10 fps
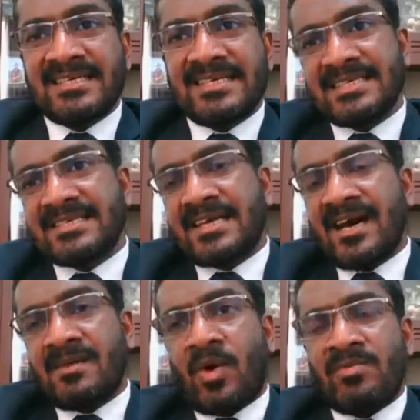tests
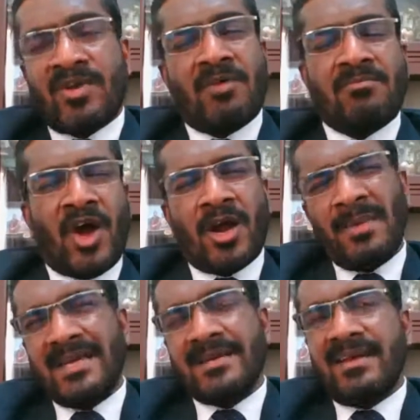are more,
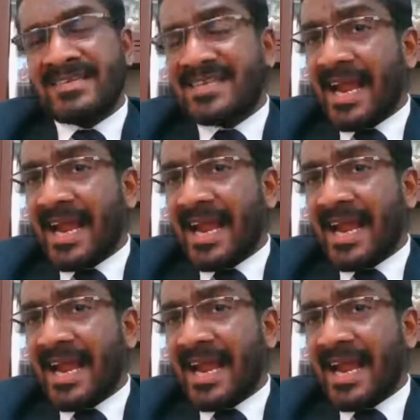normally less